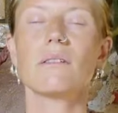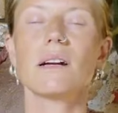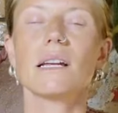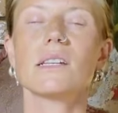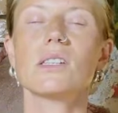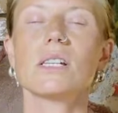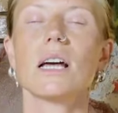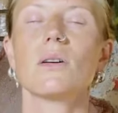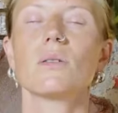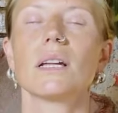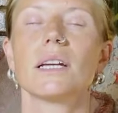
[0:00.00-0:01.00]
really
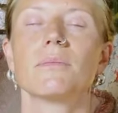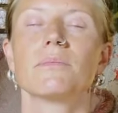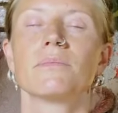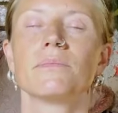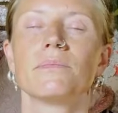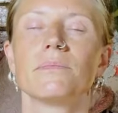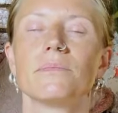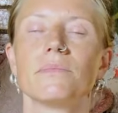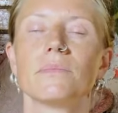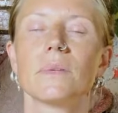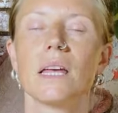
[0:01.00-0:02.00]
slowly
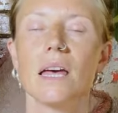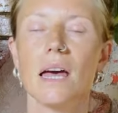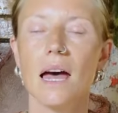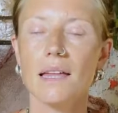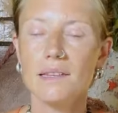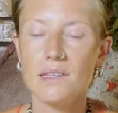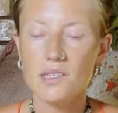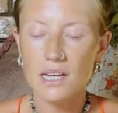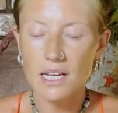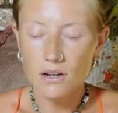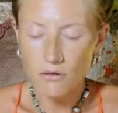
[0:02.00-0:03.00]
and
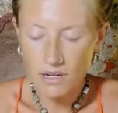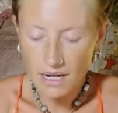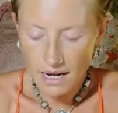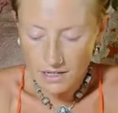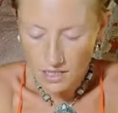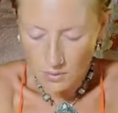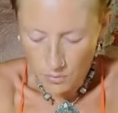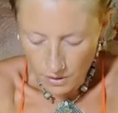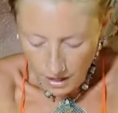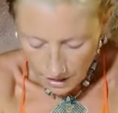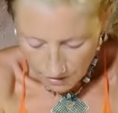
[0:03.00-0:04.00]
synchronize the
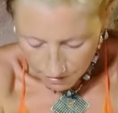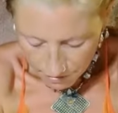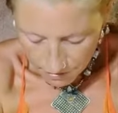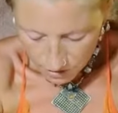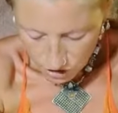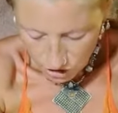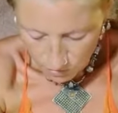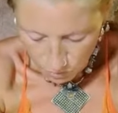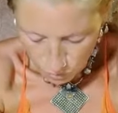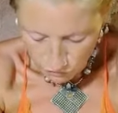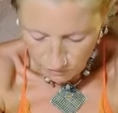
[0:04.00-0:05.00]
breath to the
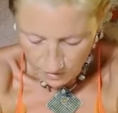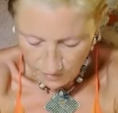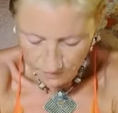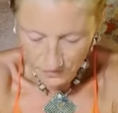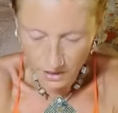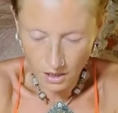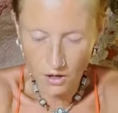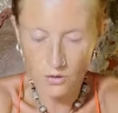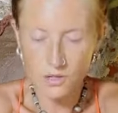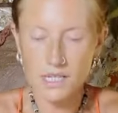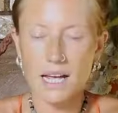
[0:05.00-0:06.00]
movement.
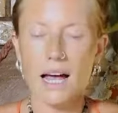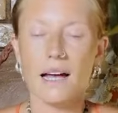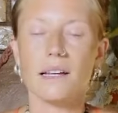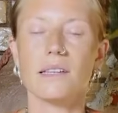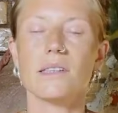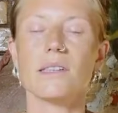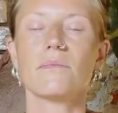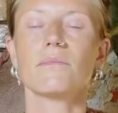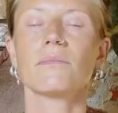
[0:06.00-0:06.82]
Close the eyes